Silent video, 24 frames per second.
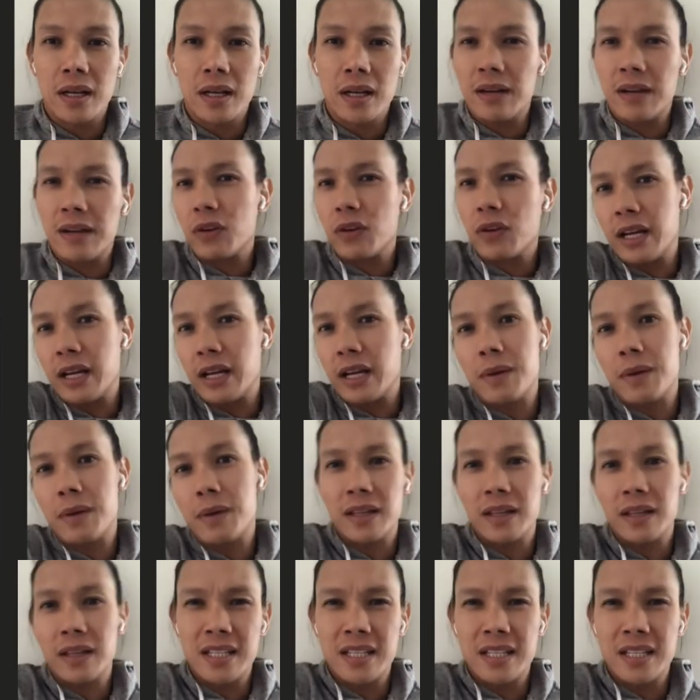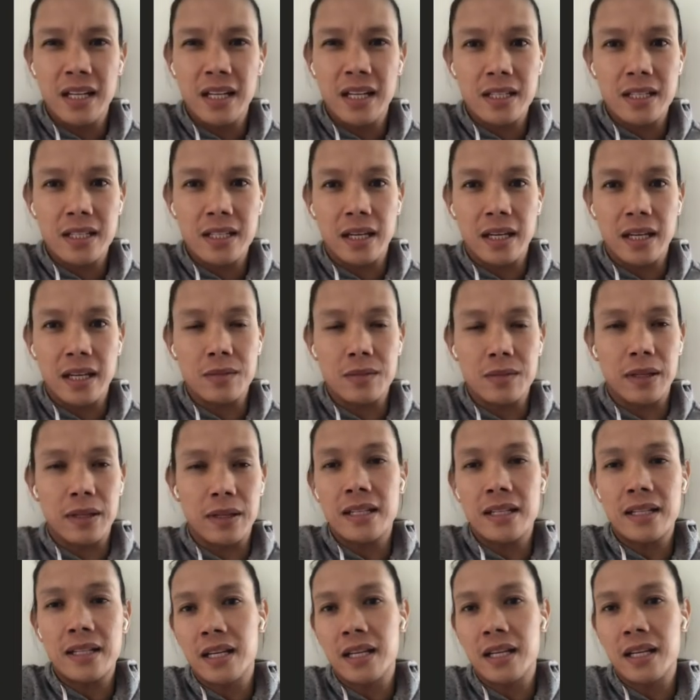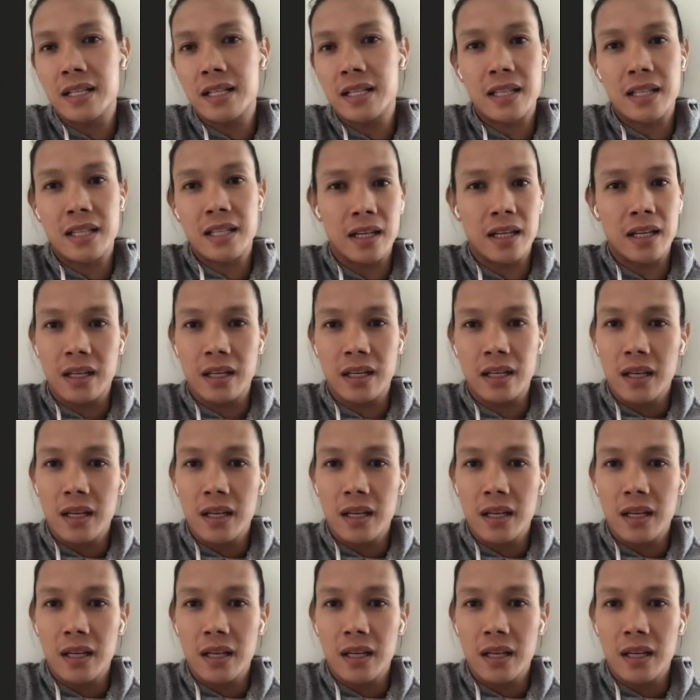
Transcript: They forget about the tedious things, but that tedious thing